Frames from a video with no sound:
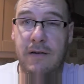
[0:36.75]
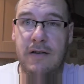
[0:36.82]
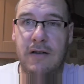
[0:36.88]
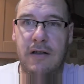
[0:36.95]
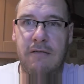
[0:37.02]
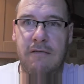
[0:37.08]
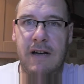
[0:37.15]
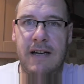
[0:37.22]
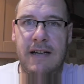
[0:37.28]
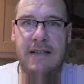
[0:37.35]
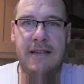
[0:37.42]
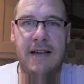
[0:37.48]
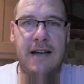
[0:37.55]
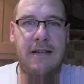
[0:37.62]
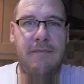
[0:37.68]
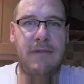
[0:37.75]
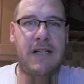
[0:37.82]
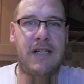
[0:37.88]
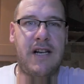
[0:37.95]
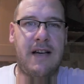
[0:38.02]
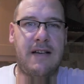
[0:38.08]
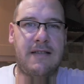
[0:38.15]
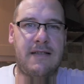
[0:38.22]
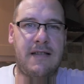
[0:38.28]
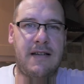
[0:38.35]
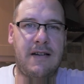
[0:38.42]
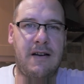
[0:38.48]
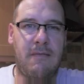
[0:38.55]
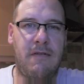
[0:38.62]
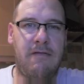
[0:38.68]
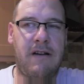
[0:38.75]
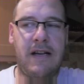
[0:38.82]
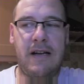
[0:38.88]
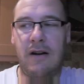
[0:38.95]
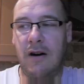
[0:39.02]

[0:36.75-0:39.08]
it's on the right side of my chest and down my right